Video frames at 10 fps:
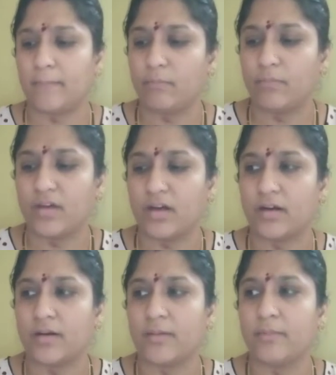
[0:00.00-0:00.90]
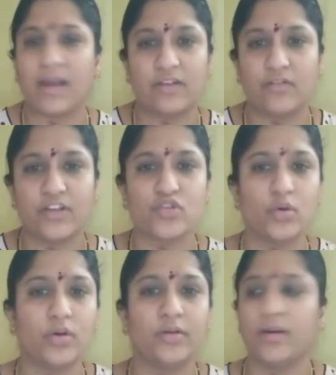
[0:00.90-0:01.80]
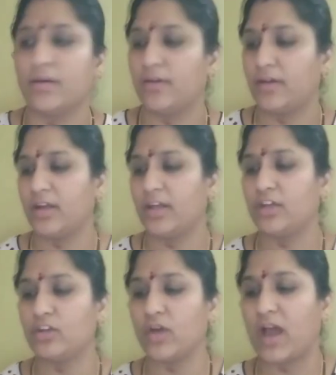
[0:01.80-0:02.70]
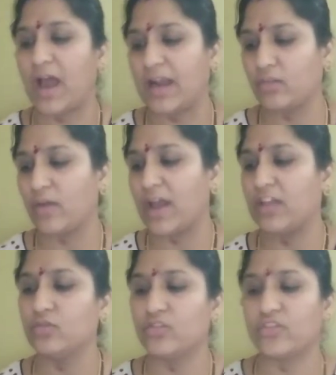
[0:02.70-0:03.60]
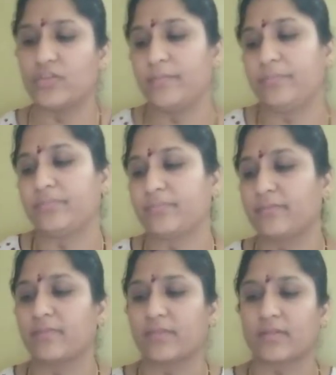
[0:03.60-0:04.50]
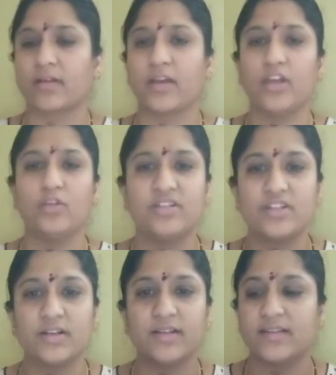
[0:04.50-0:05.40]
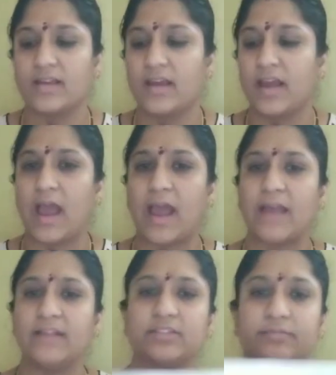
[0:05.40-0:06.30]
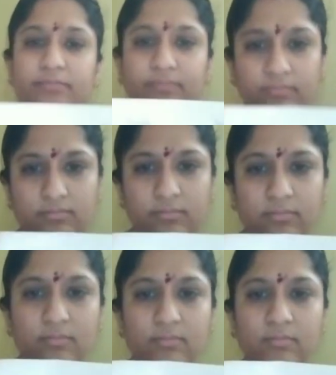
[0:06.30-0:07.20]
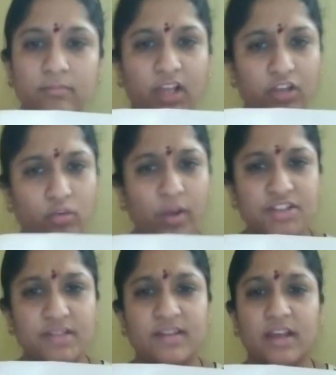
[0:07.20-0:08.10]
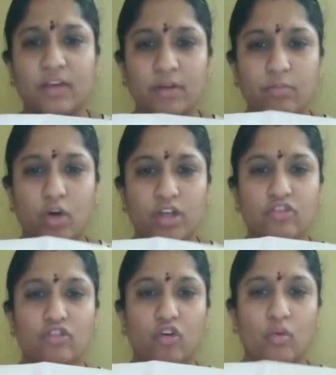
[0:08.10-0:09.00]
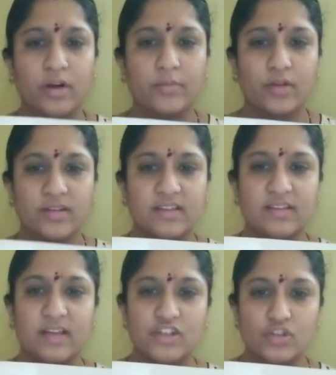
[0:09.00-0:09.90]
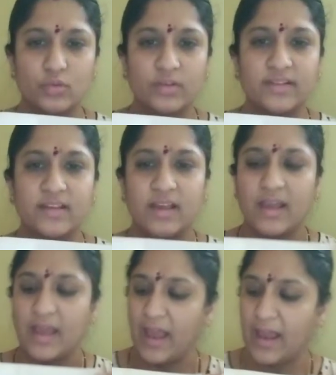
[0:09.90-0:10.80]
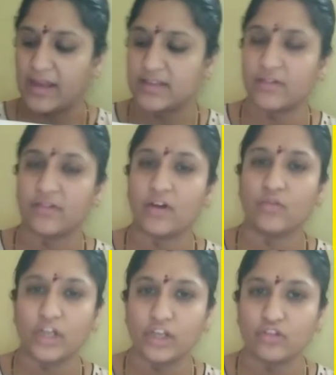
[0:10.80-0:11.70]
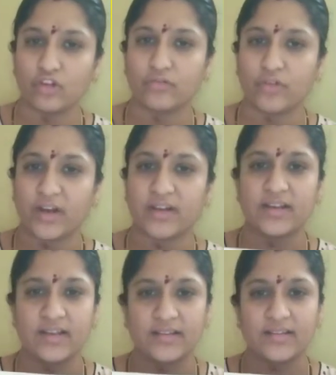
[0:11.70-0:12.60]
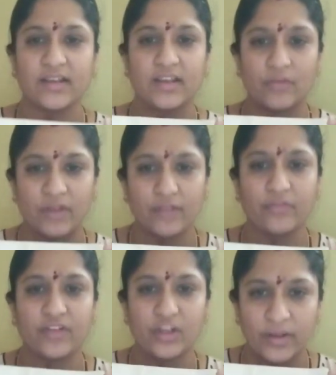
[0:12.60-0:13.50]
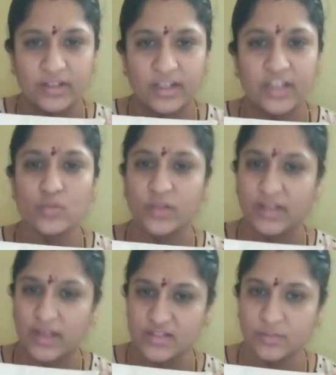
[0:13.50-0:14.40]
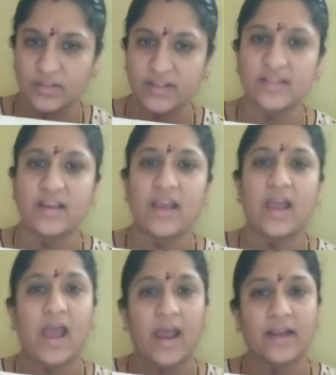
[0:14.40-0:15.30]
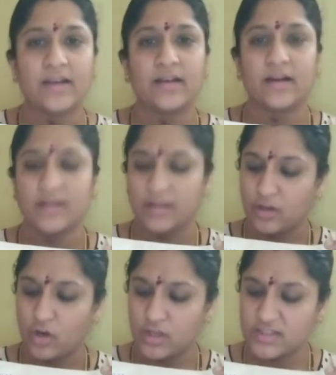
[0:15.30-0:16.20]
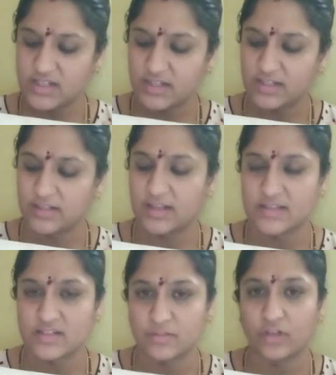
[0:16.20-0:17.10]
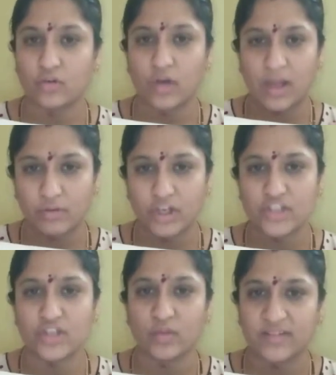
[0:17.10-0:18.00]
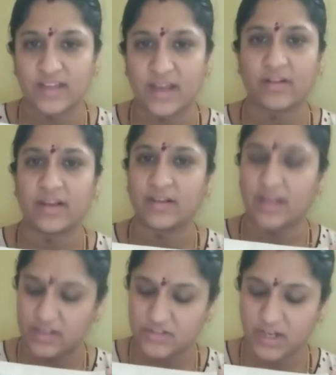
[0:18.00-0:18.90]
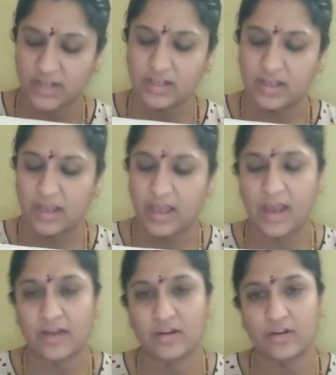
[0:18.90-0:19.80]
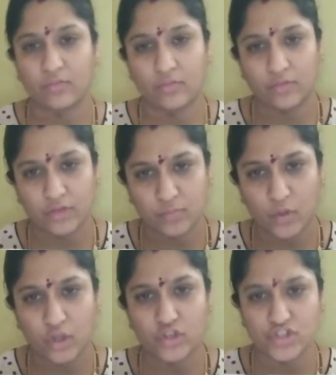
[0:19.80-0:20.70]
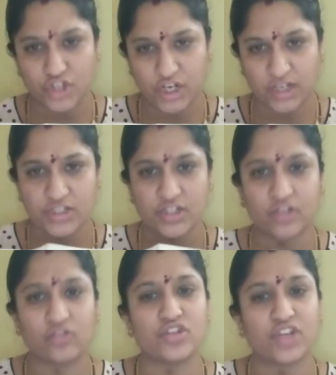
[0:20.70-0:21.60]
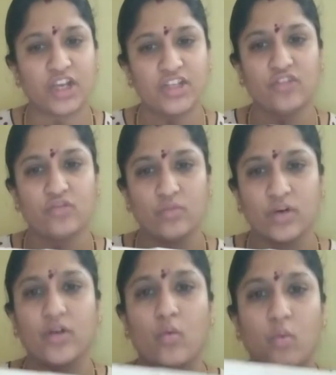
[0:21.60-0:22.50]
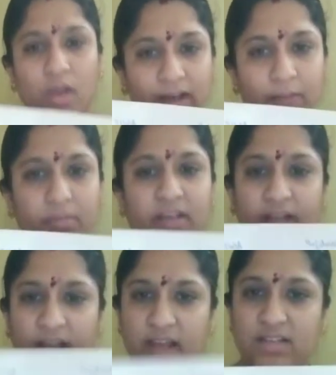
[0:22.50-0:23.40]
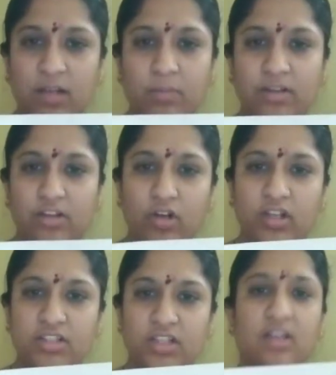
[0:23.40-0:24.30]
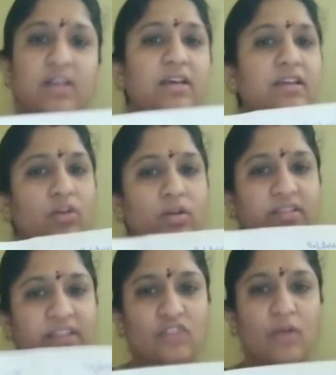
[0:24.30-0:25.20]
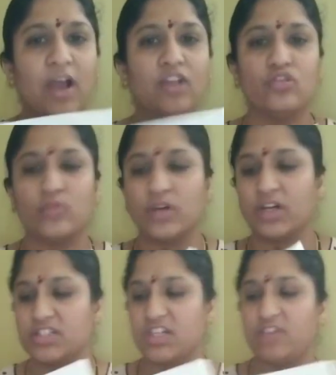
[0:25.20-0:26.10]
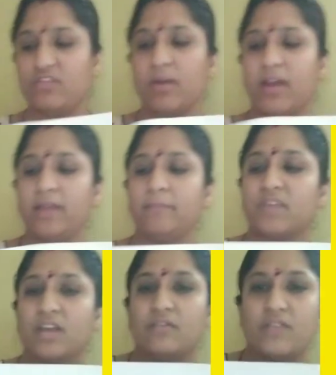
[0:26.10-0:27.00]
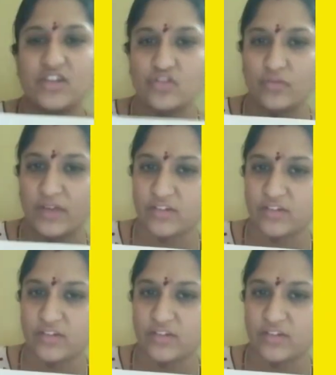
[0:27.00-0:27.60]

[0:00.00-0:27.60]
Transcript: manifesto had the values: individuals and interactions are given importance over processes and tools, and a working software is given frequently to the customers, and constant customer collaboration was there in Agile, and respond to change. So changes were welcome in Agile methodology. So these values were achieved by face-to-face